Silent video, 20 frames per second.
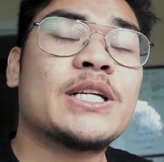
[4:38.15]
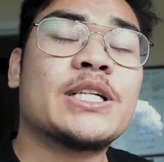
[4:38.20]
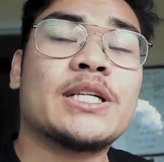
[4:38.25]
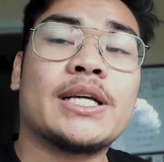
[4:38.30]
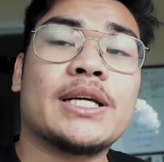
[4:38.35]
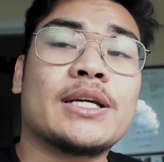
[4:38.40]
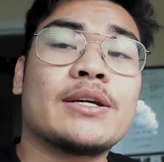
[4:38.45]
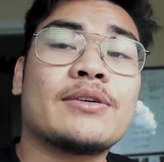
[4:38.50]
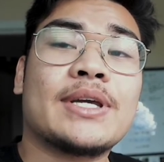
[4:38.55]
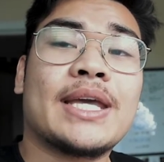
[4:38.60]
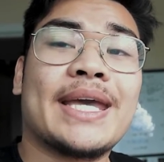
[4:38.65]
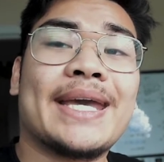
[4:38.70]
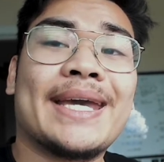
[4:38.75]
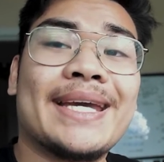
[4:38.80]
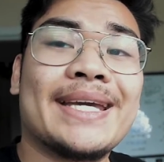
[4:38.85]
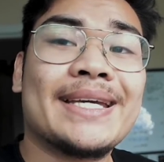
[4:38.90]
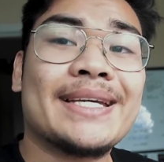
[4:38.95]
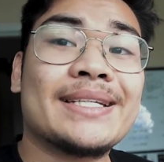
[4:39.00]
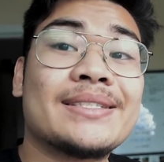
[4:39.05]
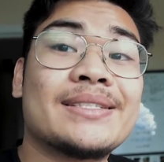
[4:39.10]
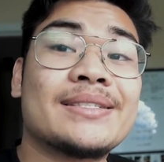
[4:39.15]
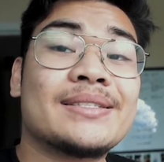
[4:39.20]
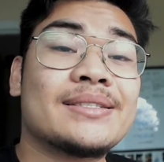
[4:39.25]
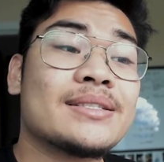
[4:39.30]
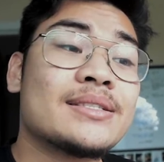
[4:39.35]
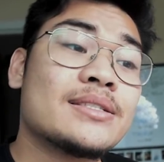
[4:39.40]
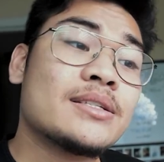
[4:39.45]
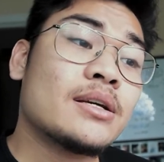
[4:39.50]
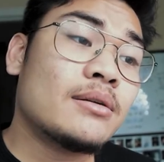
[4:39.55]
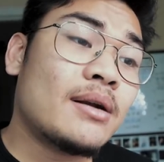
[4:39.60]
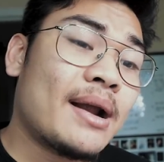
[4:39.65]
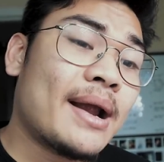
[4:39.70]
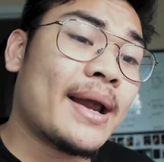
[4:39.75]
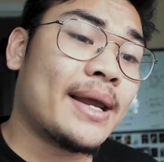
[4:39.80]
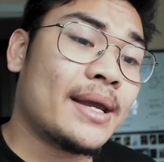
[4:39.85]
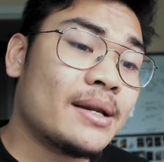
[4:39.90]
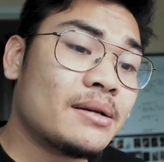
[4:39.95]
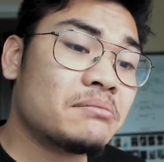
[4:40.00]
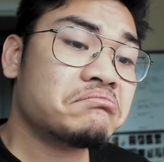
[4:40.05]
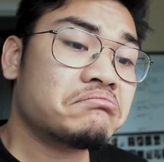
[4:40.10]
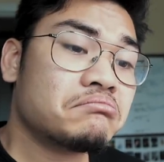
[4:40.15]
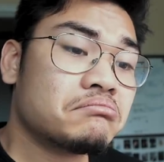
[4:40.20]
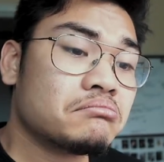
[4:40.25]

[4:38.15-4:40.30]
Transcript: and you're like, okay, it's alright.